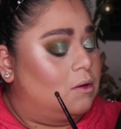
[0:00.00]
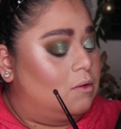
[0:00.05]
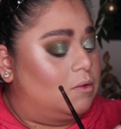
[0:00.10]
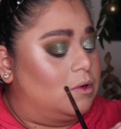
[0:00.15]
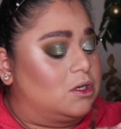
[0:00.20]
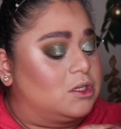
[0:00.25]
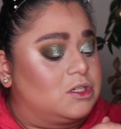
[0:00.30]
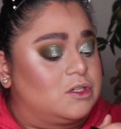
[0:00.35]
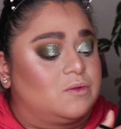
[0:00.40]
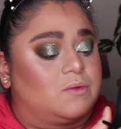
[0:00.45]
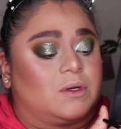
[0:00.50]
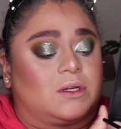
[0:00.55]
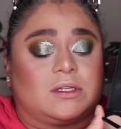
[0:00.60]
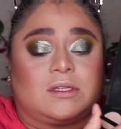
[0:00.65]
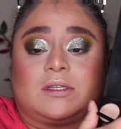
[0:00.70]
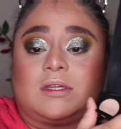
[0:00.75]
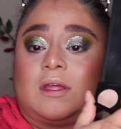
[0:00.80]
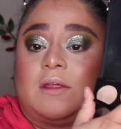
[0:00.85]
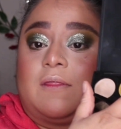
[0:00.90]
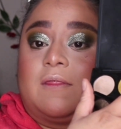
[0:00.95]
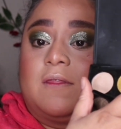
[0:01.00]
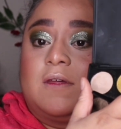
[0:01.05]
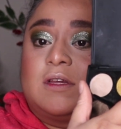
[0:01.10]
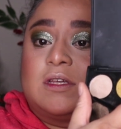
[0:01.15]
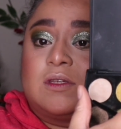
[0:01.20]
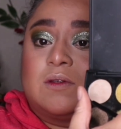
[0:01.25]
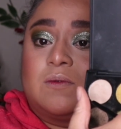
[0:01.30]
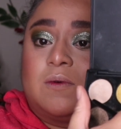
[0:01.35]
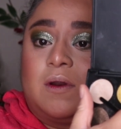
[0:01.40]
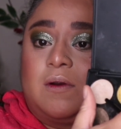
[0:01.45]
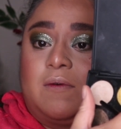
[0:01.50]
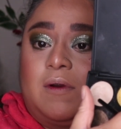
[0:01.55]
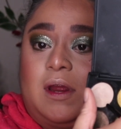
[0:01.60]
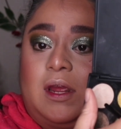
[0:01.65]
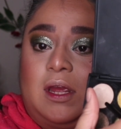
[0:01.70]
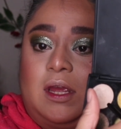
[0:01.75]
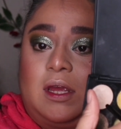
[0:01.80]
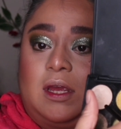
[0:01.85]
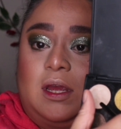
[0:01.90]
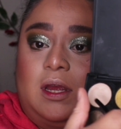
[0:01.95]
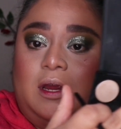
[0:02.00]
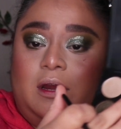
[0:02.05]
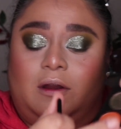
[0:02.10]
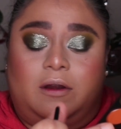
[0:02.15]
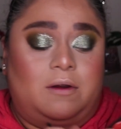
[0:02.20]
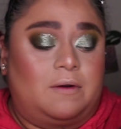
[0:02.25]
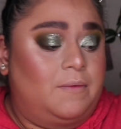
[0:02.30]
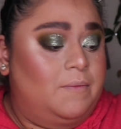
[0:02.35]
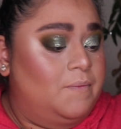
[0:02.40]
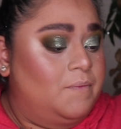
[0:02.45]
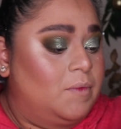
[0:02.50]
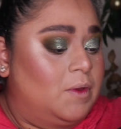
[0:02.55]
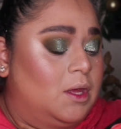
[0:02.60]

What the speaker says: which was this one right here.